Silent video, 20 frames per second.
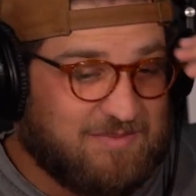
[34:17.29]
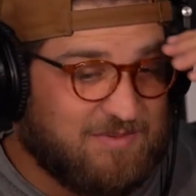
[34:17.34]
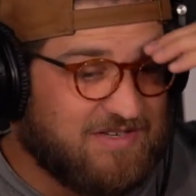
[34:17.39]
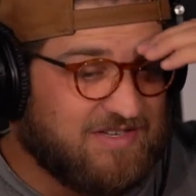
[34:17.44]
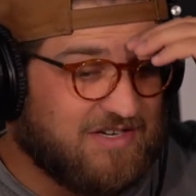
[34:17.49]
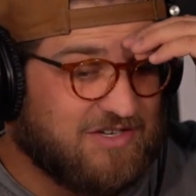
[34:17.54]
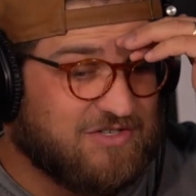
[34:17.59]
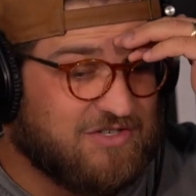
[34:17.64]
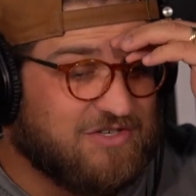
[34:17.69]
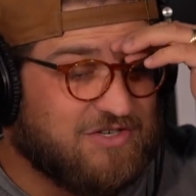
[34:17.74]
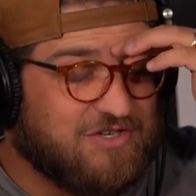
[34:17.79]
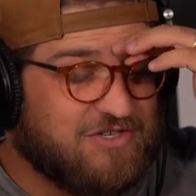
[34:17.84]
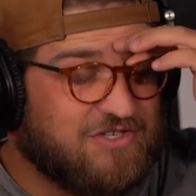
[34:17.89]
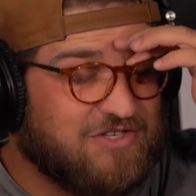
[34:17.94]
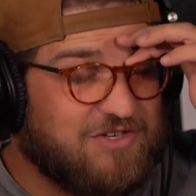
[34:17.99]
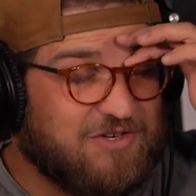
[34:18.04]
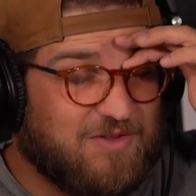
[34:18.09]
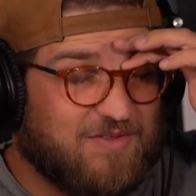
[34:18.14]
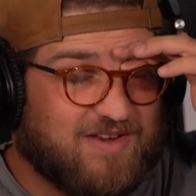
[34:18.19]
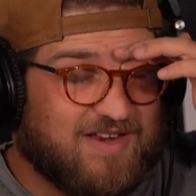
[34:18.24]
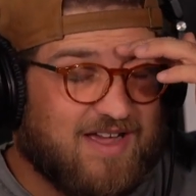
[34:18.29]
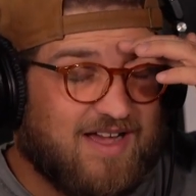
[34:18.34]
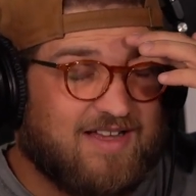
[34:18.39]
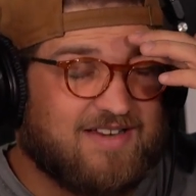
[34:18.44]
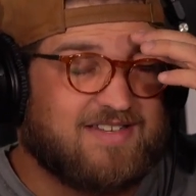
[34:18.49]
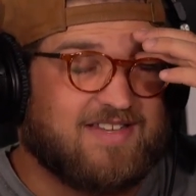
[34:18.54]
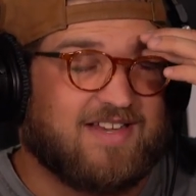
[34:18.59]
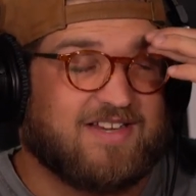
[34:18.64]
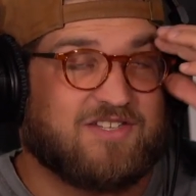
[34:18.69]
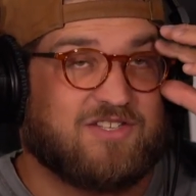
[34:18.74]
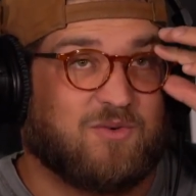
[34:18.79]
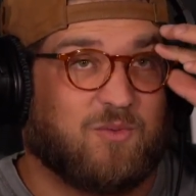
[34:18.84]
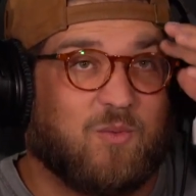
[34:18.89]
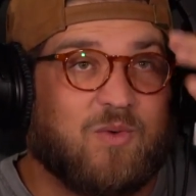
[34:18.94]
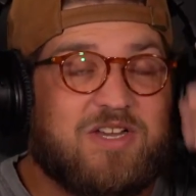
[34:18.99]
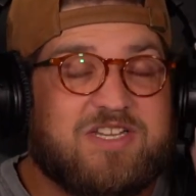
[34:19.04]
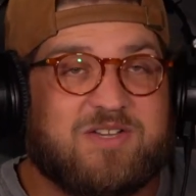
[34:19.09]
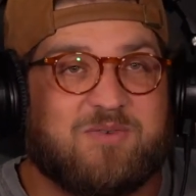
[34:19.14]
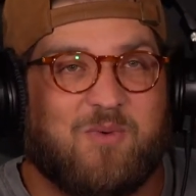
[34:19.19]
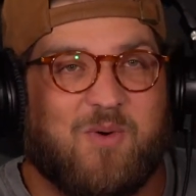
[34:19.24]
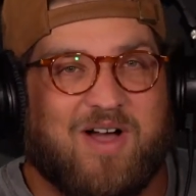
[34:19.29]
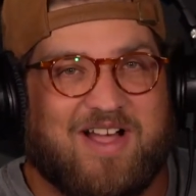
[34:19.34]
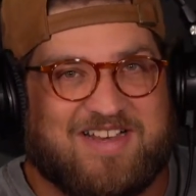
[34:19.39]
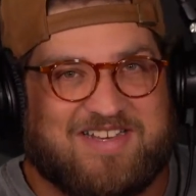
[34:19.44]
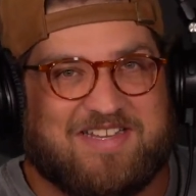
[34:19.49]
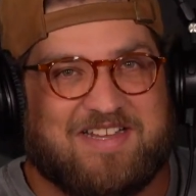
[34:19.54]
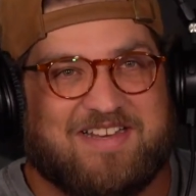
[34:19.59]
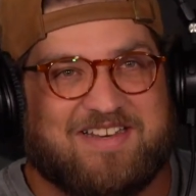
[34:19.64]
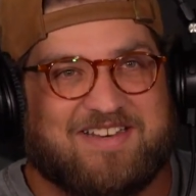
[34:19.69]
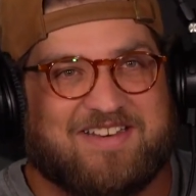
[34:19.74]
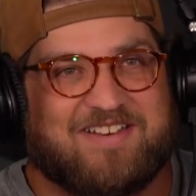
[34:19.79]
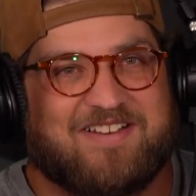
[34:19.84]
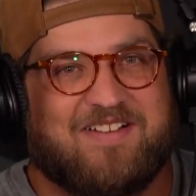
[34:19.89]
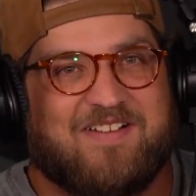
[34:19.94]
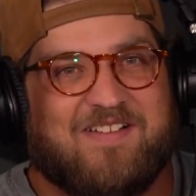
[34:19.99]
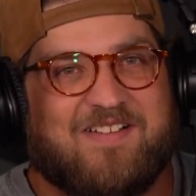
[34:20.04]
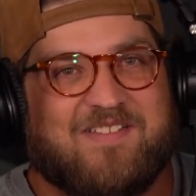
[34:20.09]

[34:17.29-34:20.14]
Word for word: he's like, so just so you know the context, the reason why I didn't